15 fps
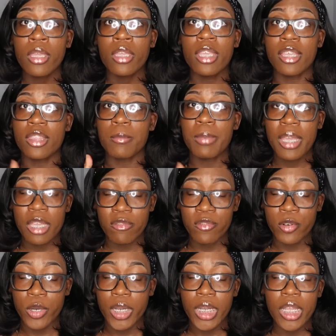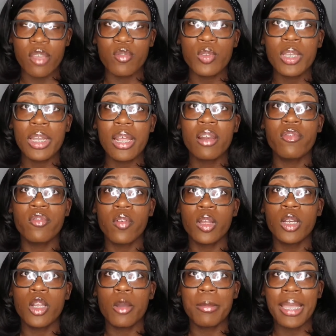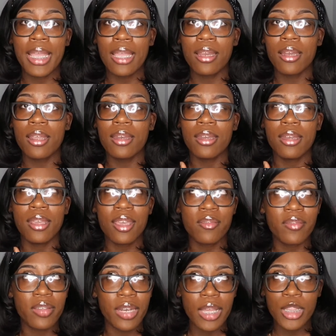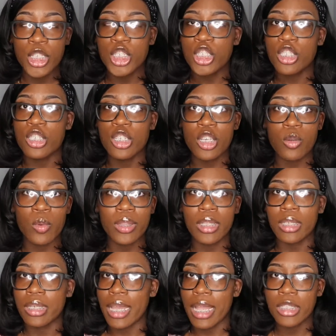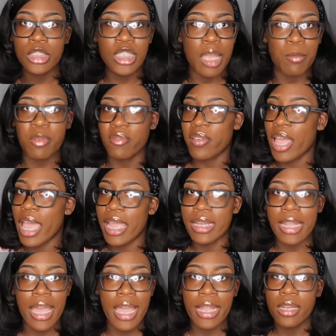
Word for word: you have to pay for it. If you cannot afford a domain, definitely just deal with the .shopify.